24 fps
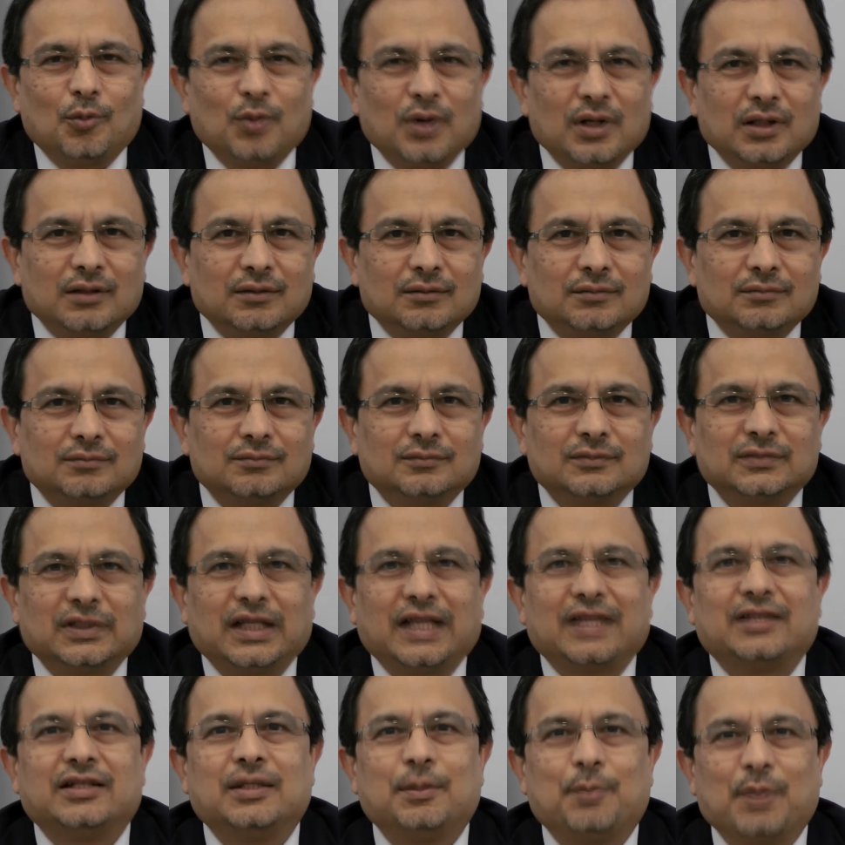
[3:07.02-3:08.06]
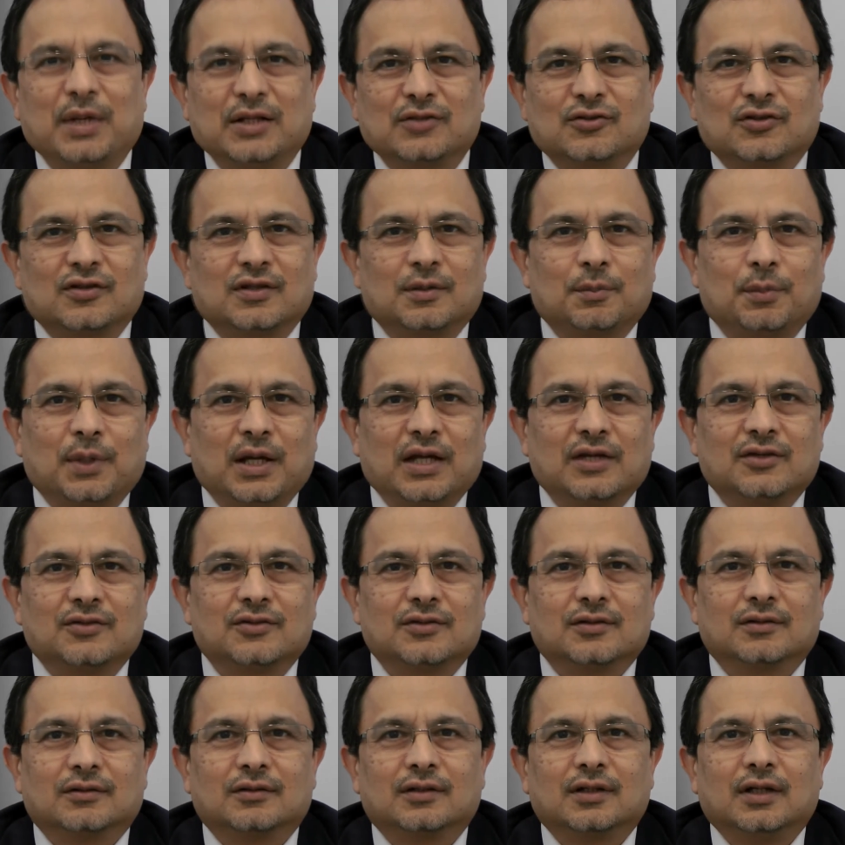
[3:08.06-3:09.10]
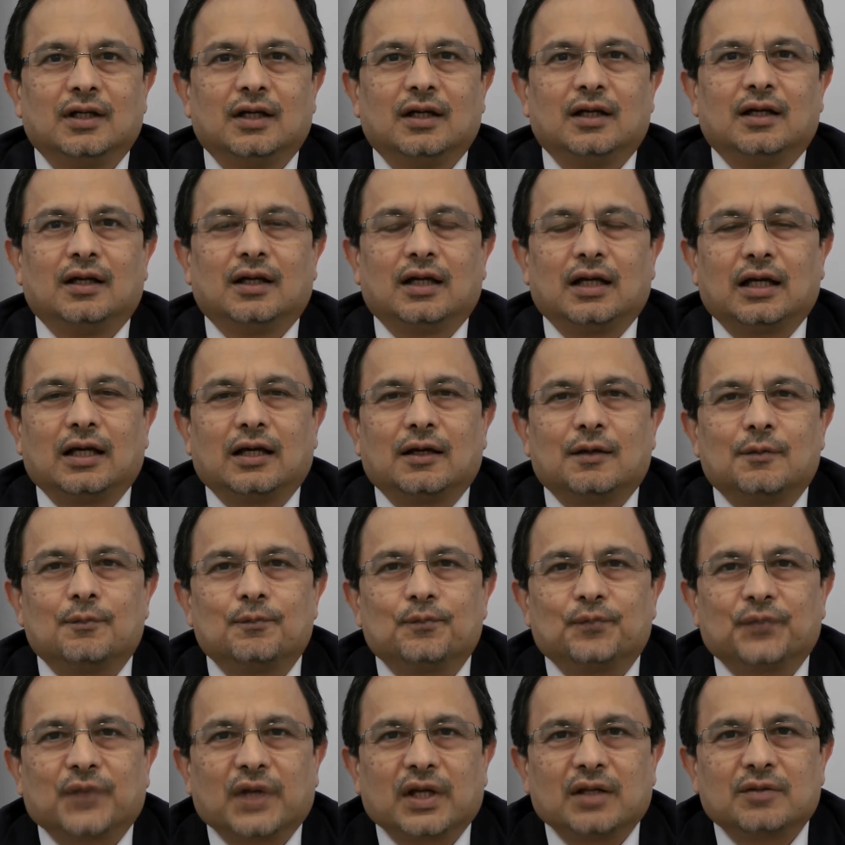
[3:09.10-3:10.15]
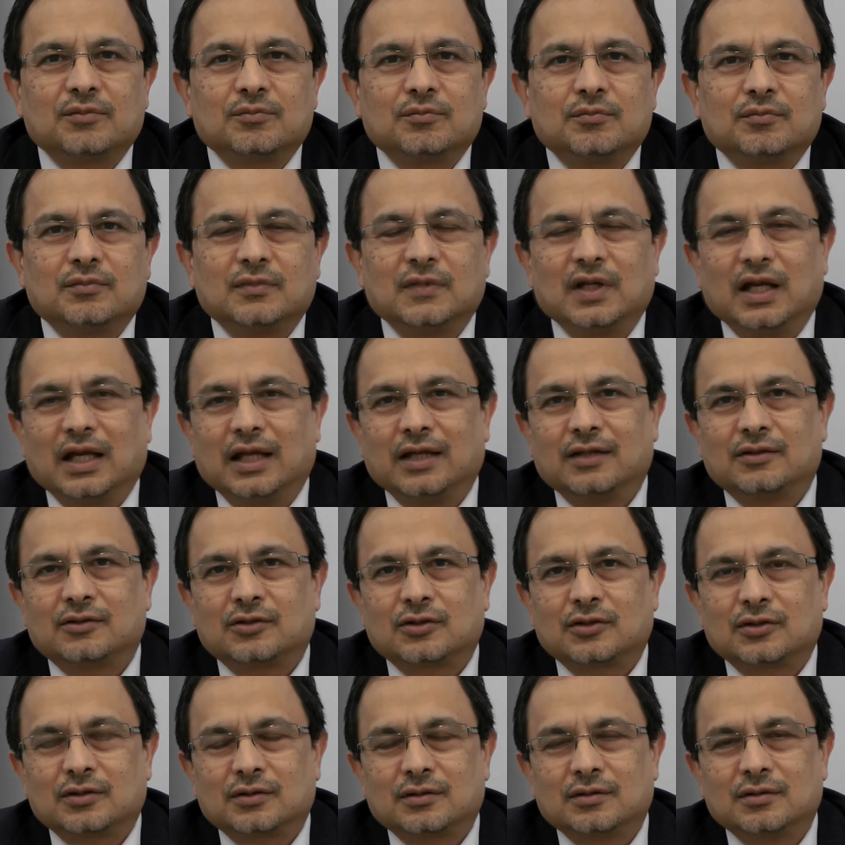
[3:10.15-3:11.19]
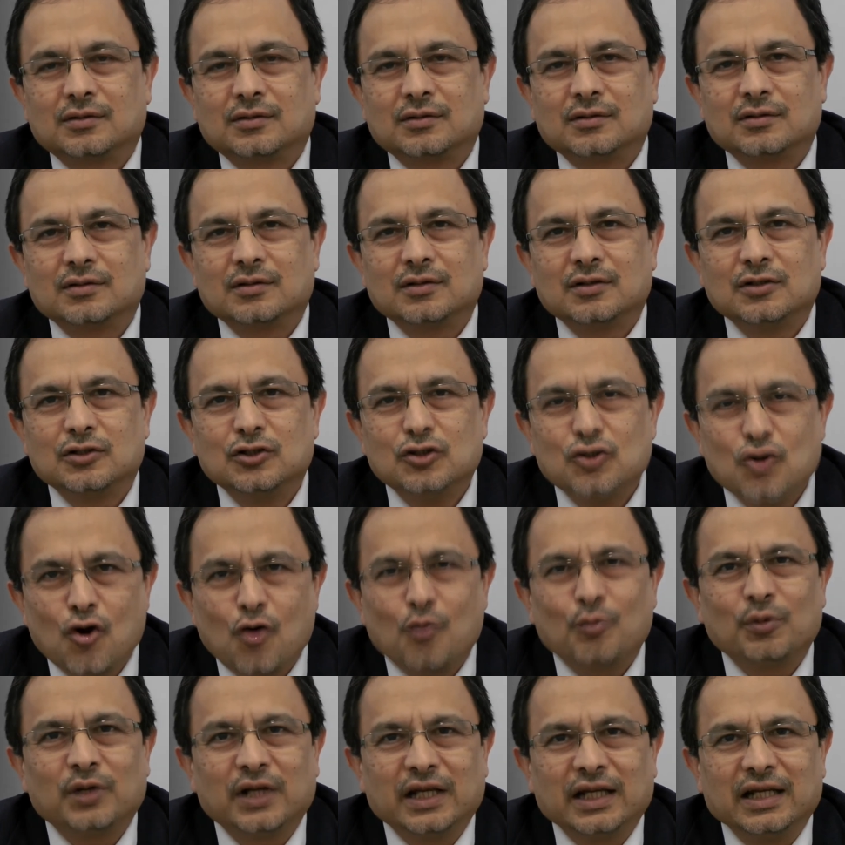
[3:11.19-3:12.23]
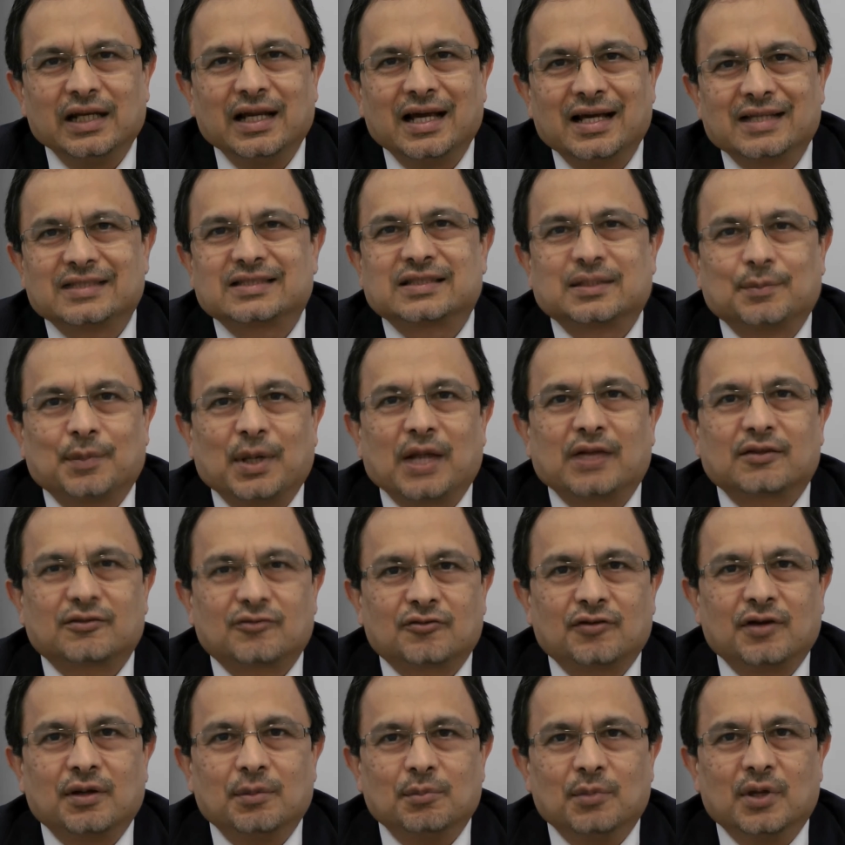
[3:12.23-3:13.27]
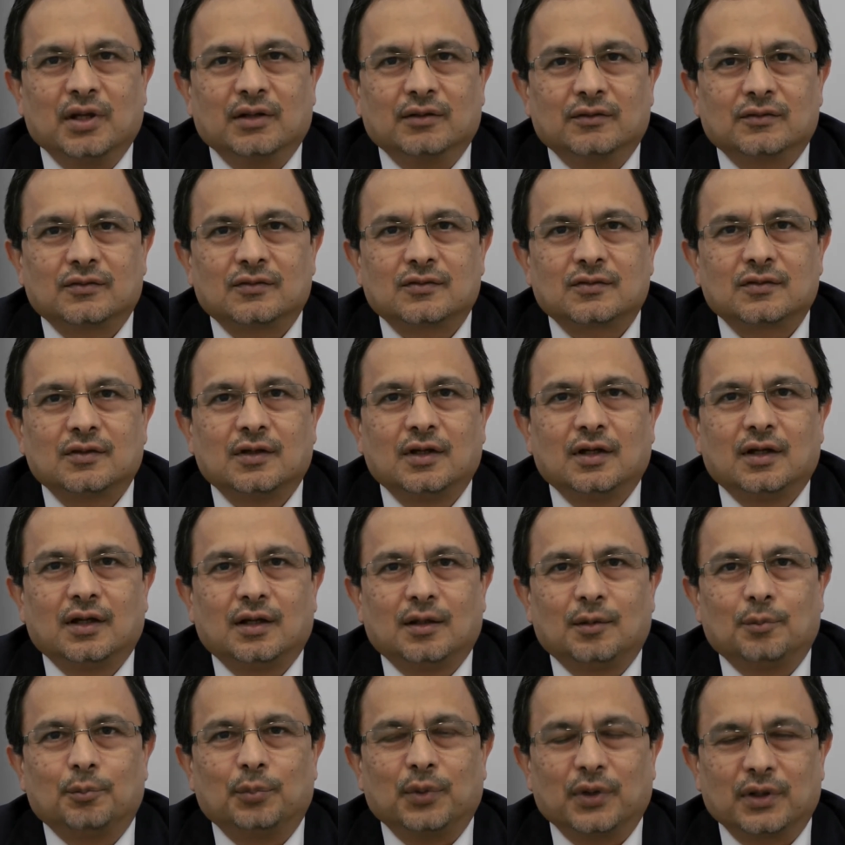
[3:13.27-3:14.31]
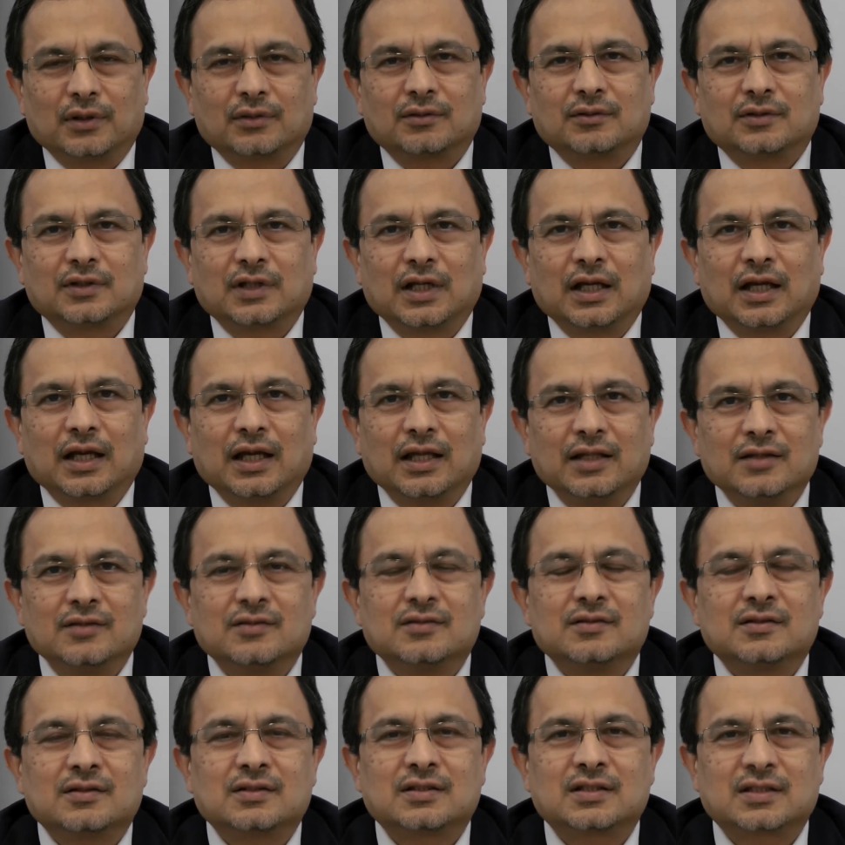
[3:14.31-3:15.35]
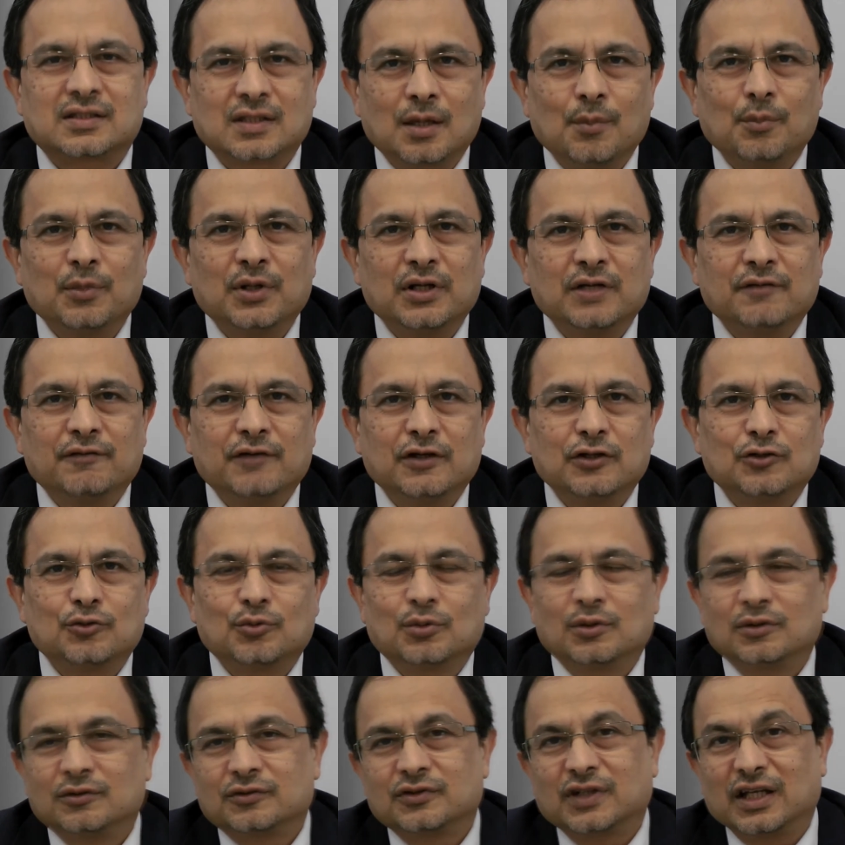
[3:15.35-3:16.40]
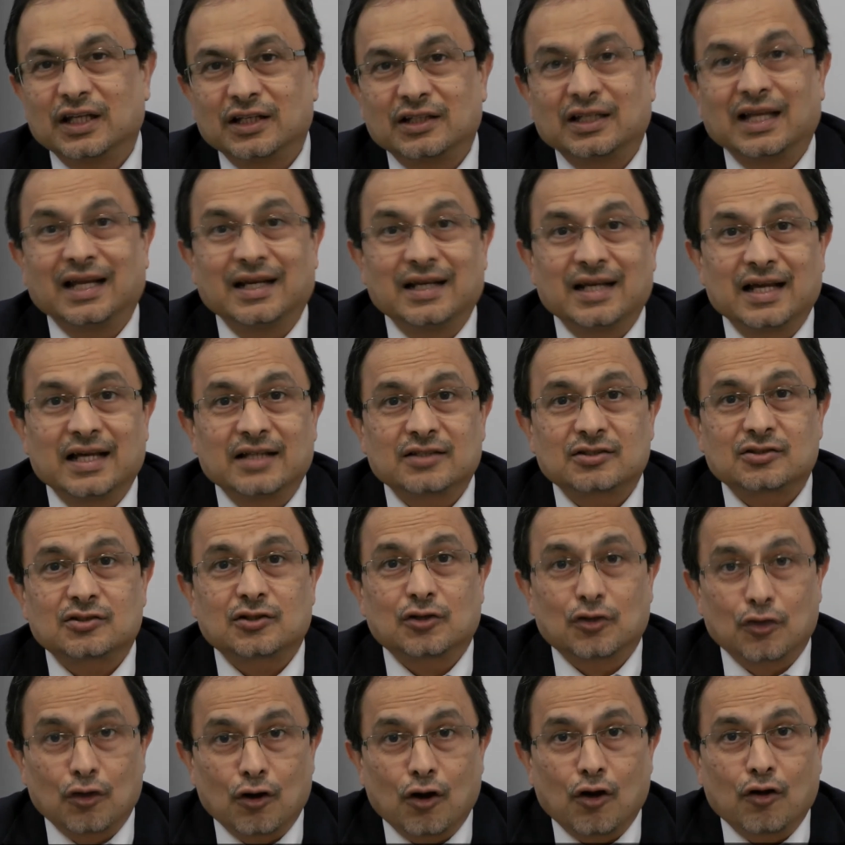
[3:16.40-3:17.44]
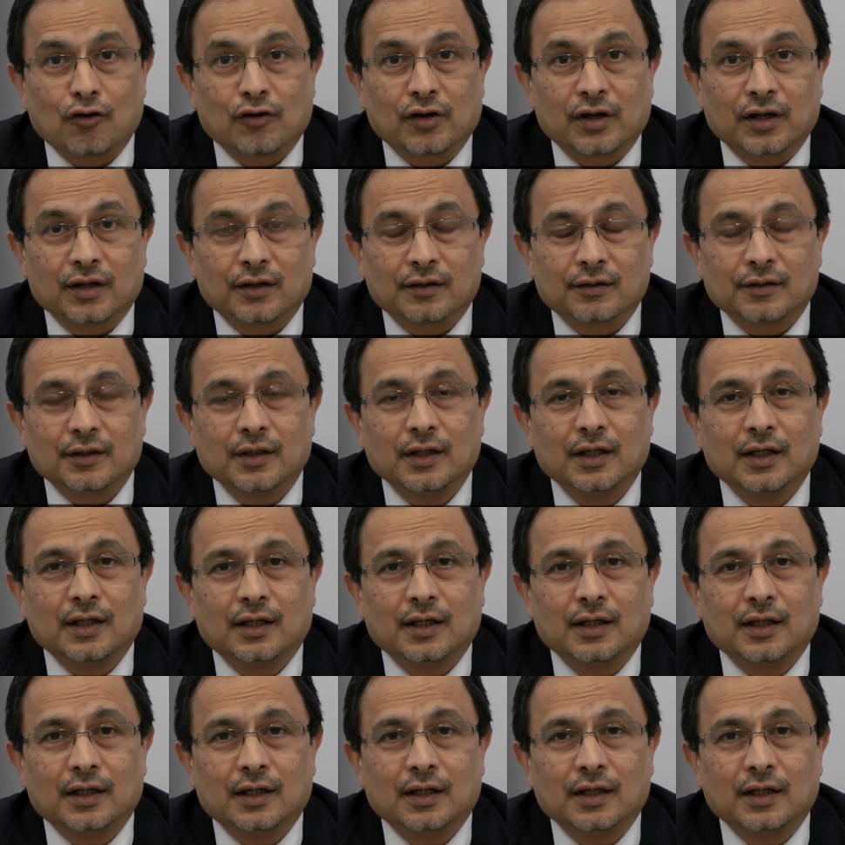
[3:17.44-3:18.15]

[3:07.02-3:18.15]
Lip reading: Well, it depends on the patient. It normally lasts about 3 months, but in some individuals it can last longer,